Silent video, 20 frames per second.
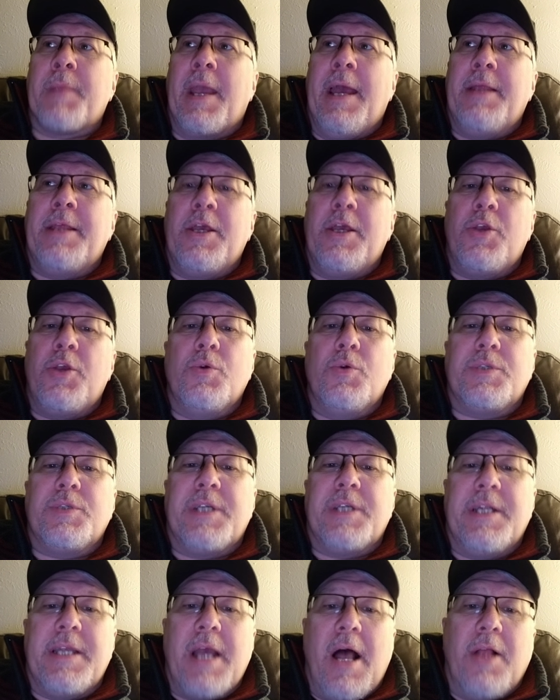And they use
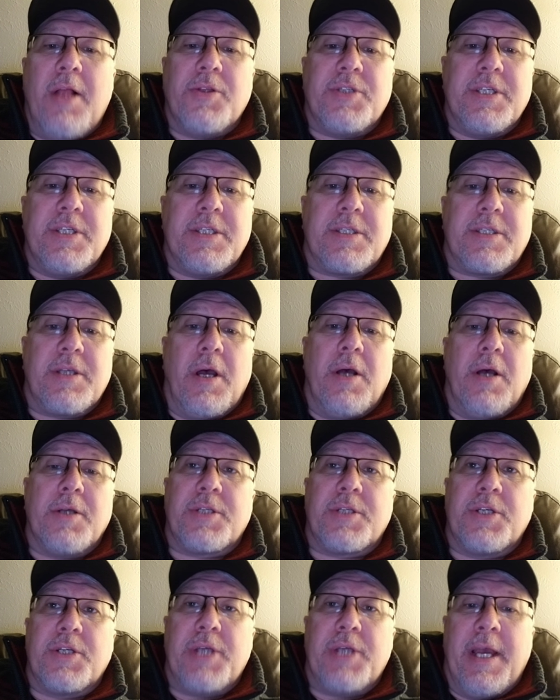ideologies
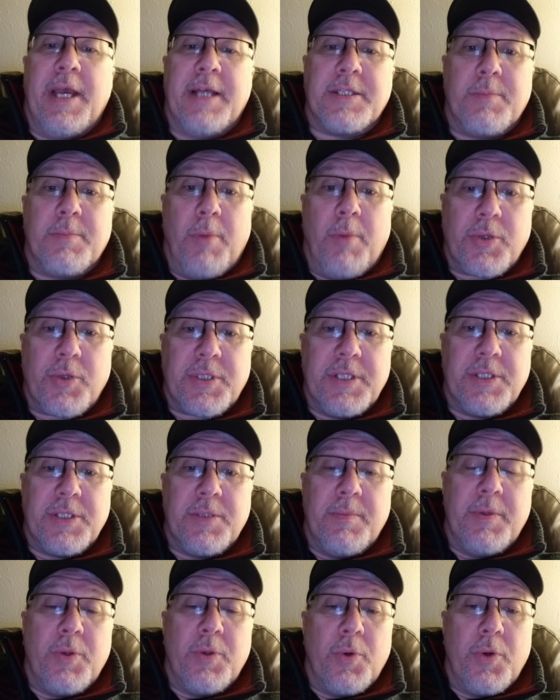such as
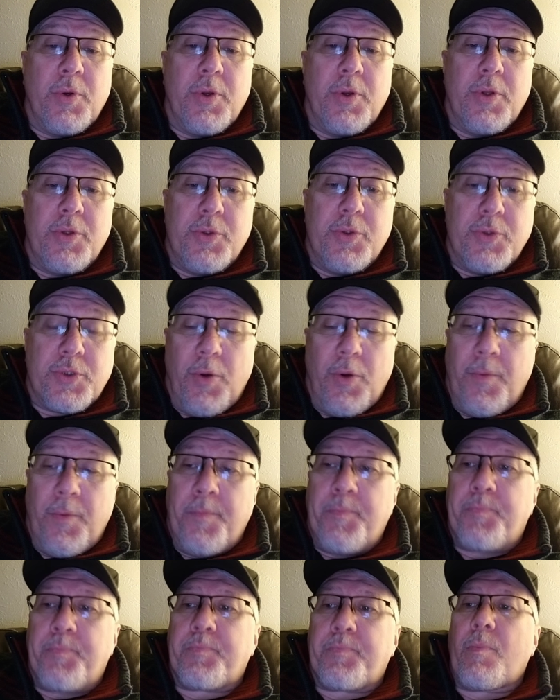Marxism in order to do so.
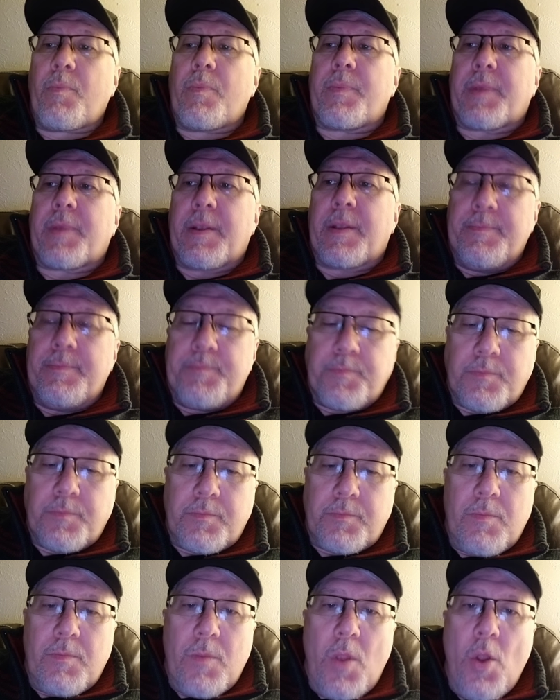
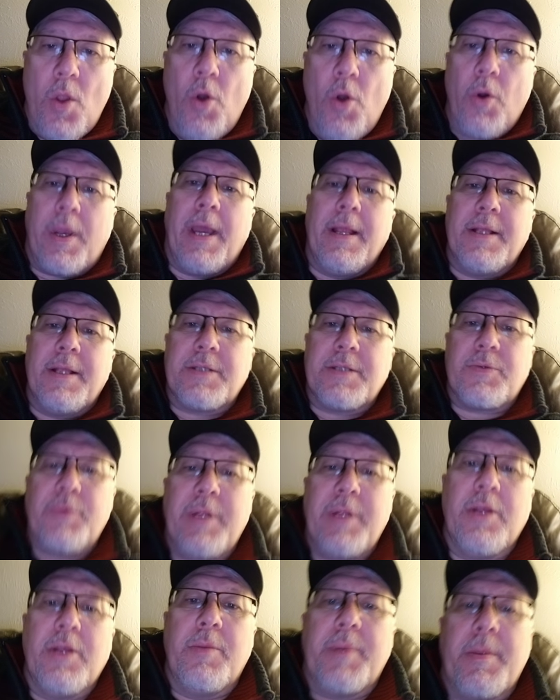Okay, let's
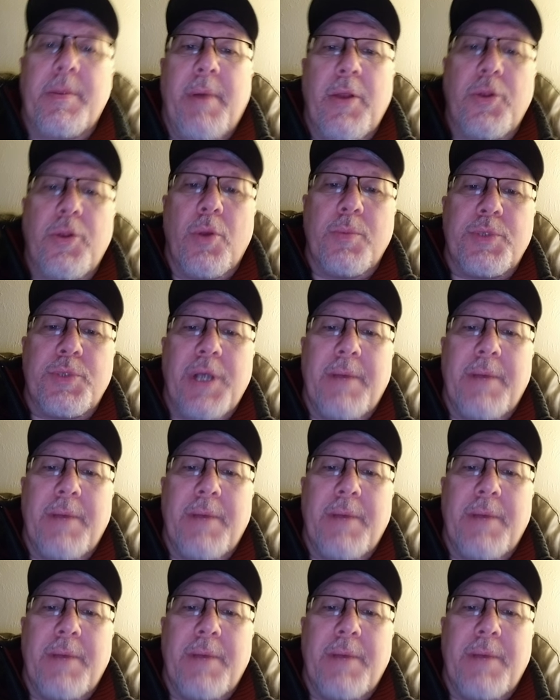read a little bit about Noam